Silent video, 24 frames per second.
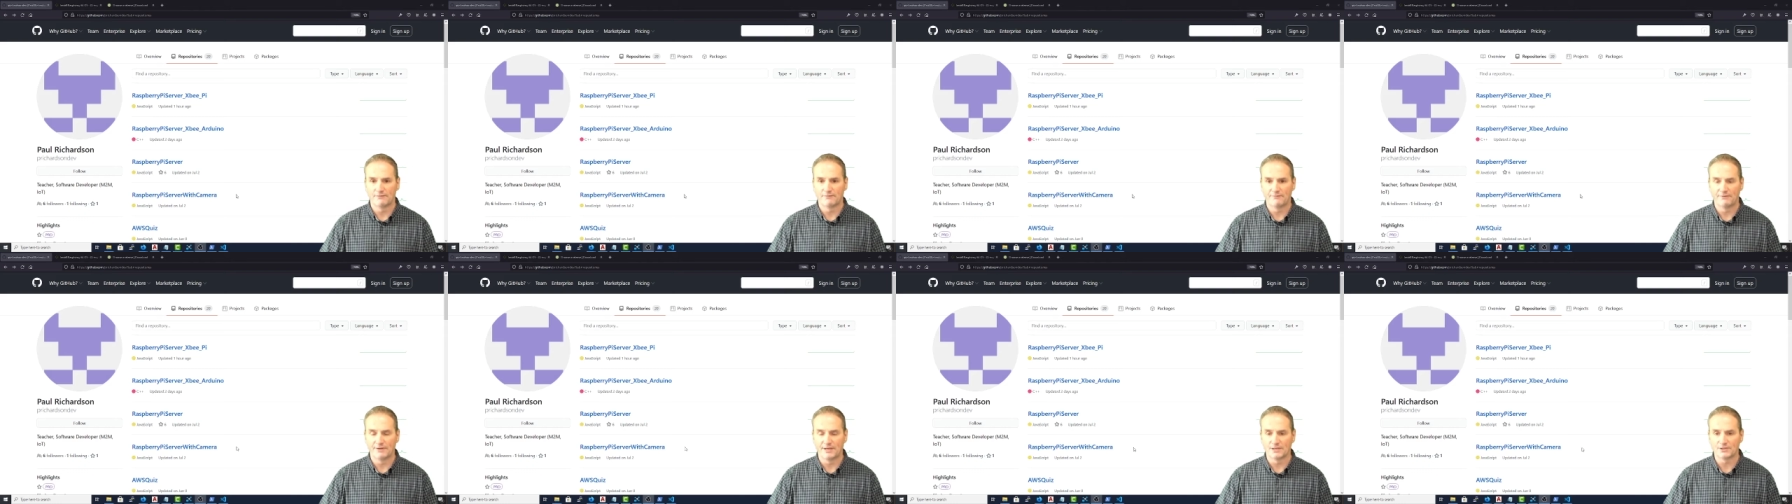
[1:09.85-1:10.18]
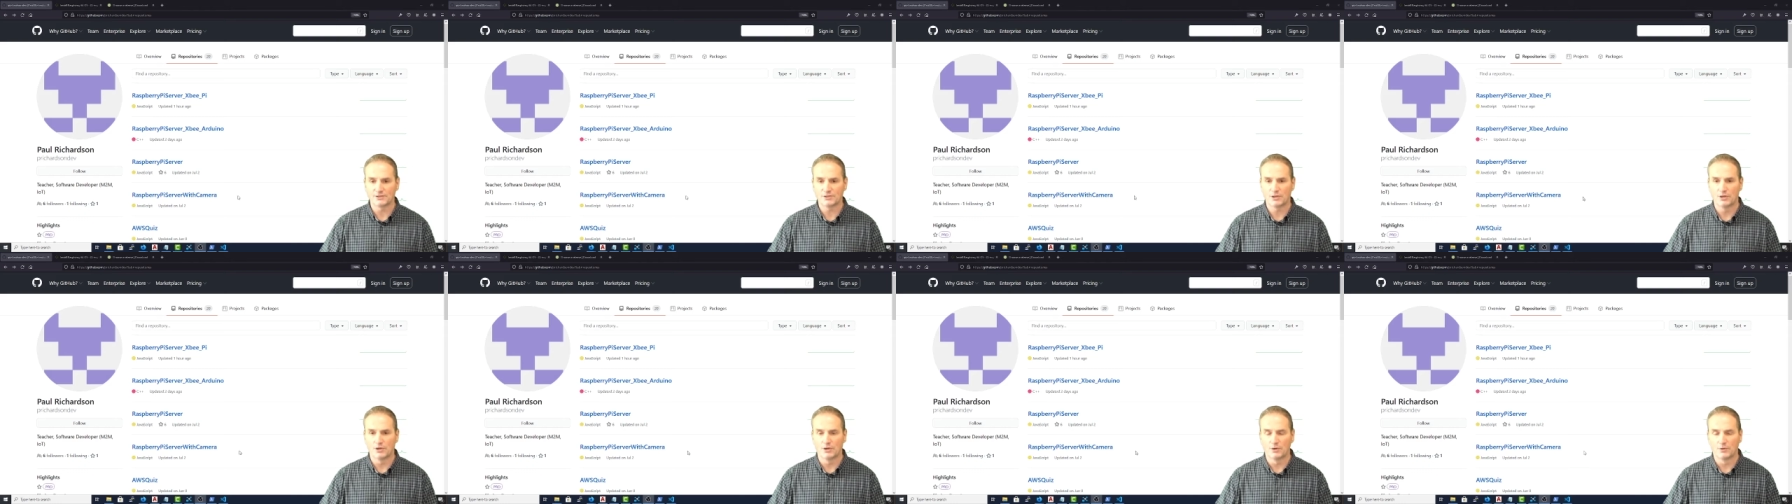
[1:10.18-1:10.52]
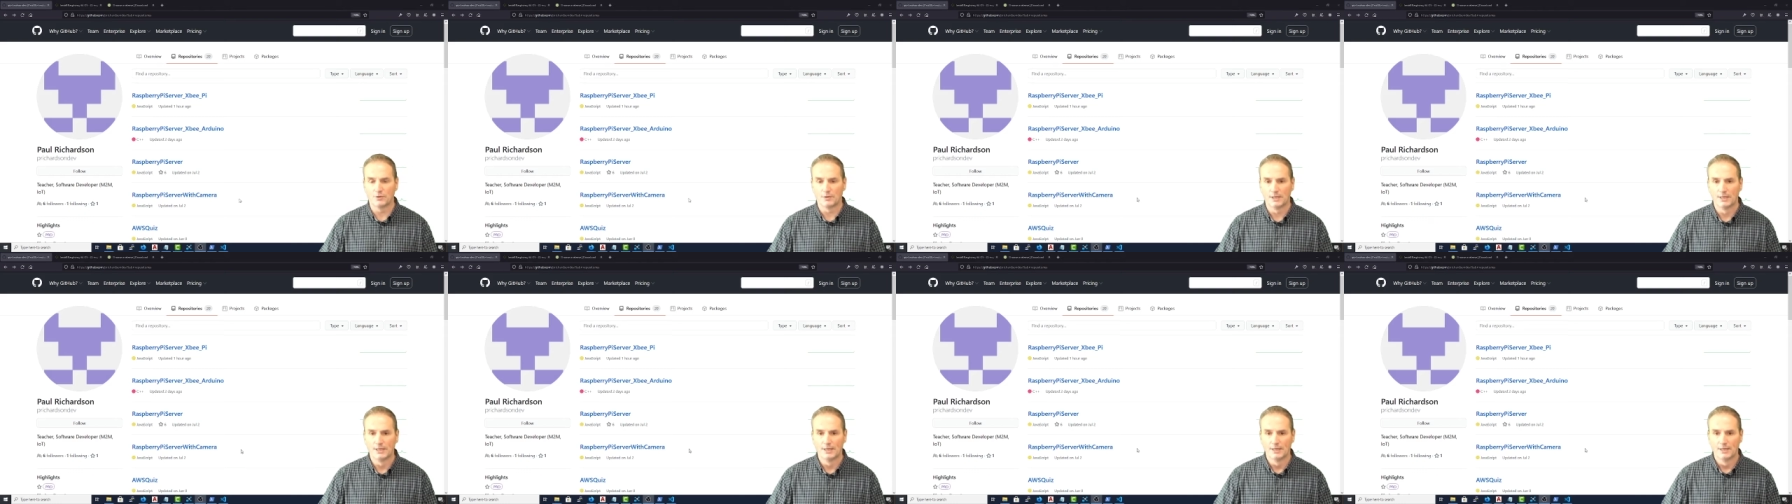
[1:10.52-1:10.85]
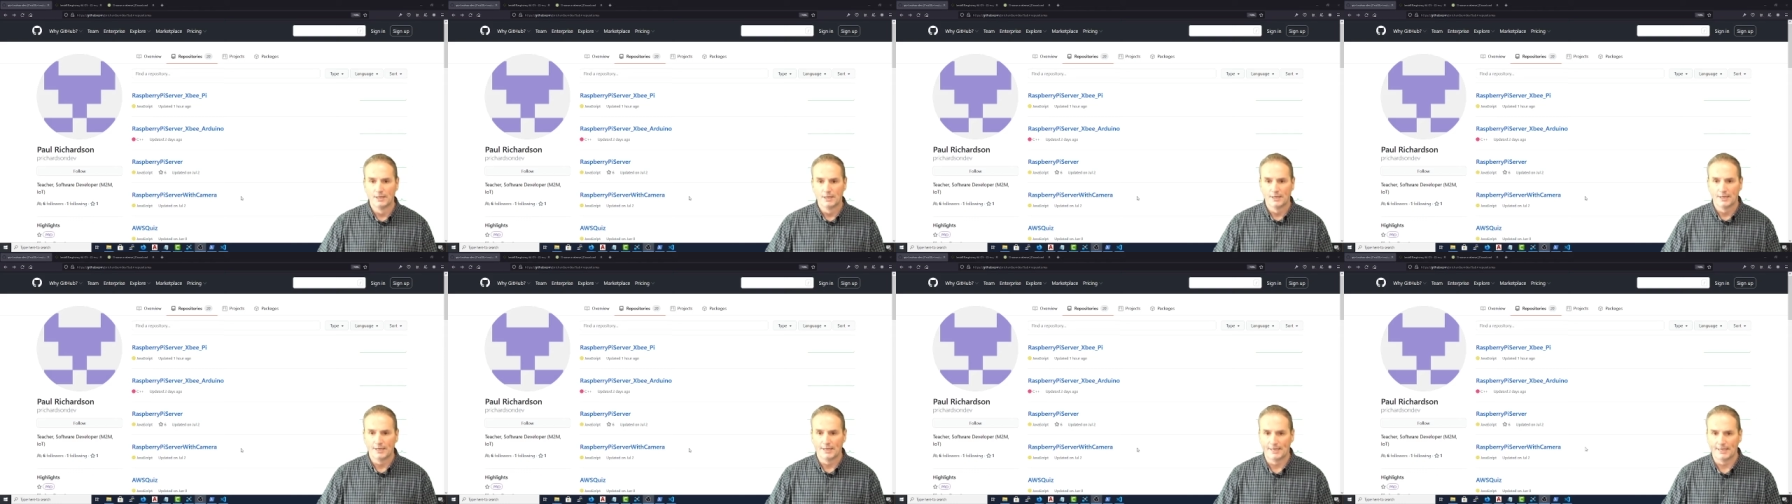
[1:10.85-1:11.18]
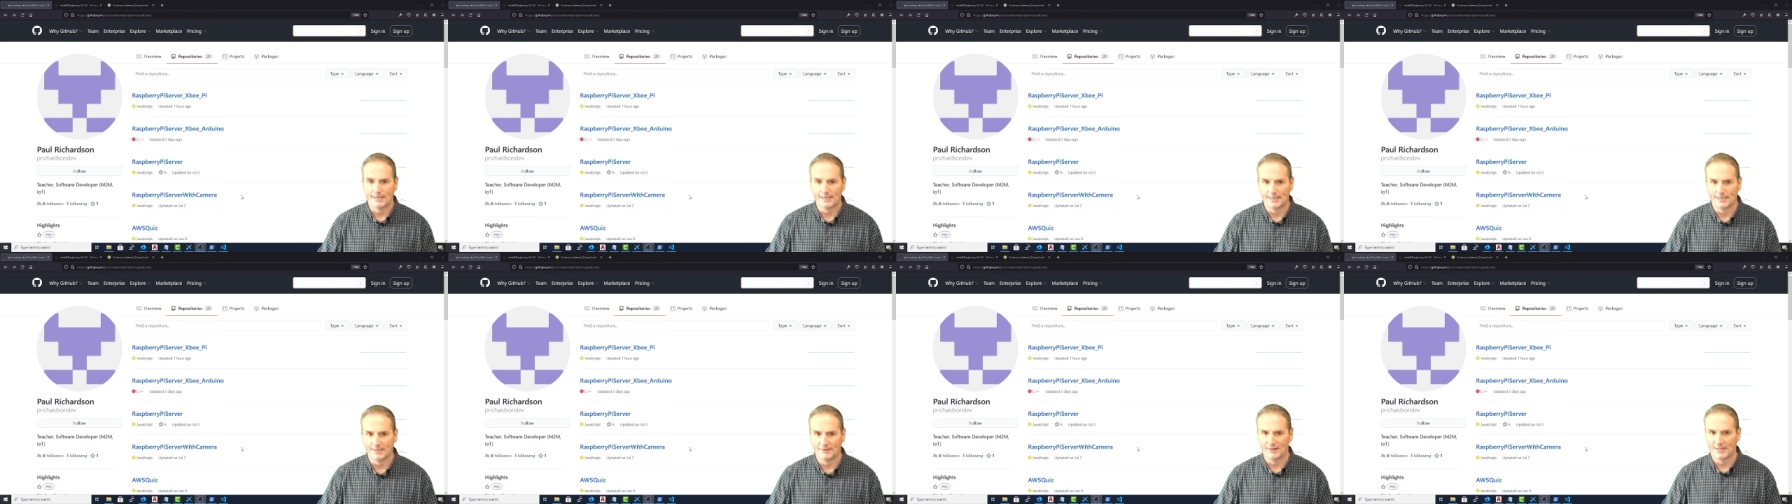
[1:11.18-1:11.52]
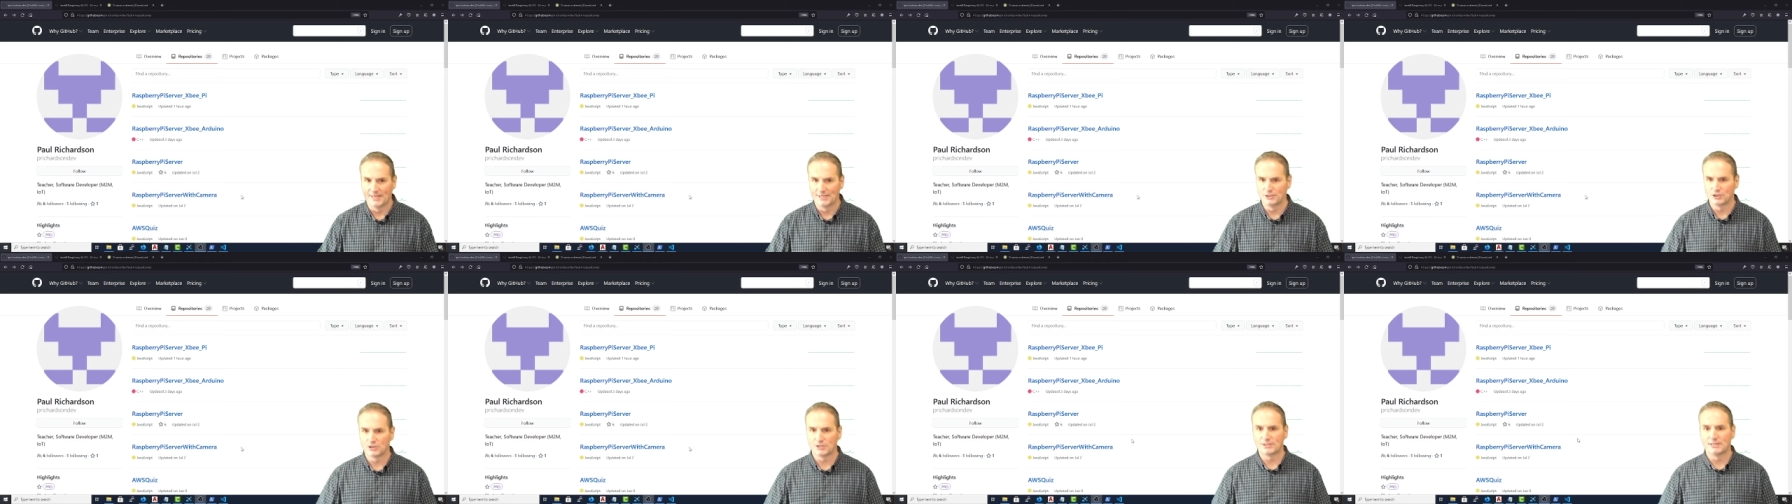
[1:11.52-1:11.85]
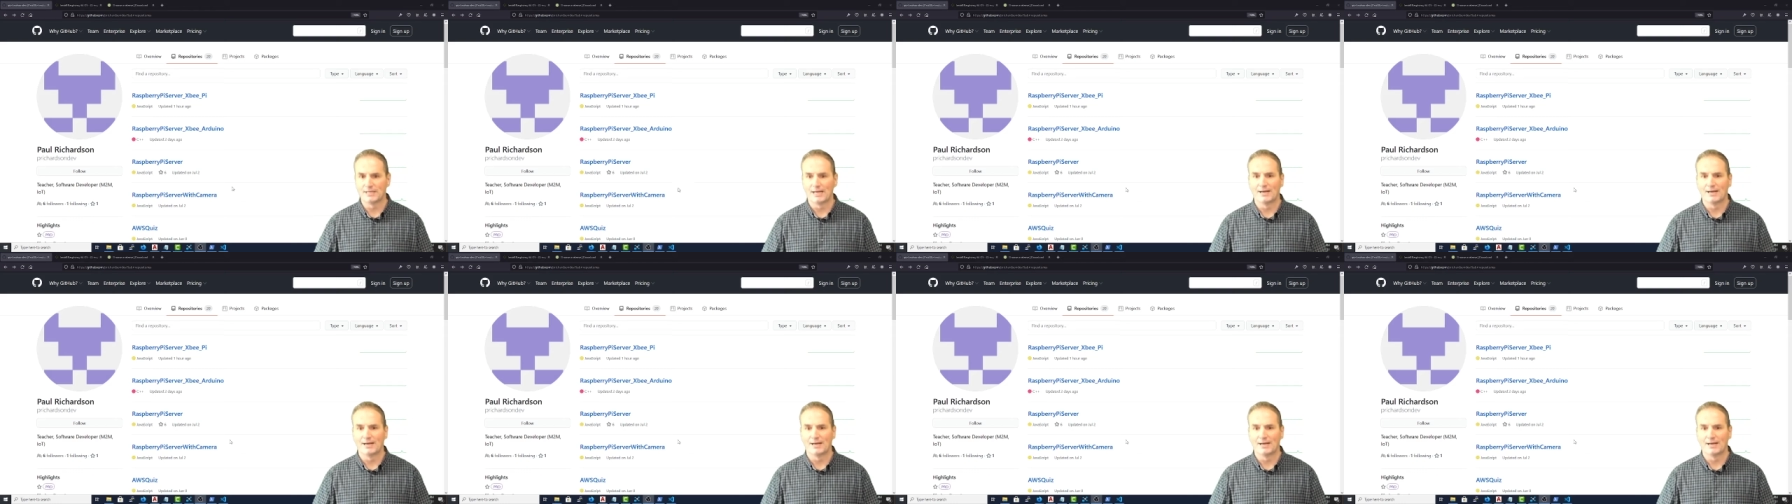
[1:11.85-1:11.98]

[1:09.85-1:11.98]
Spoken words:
VS Code, and then just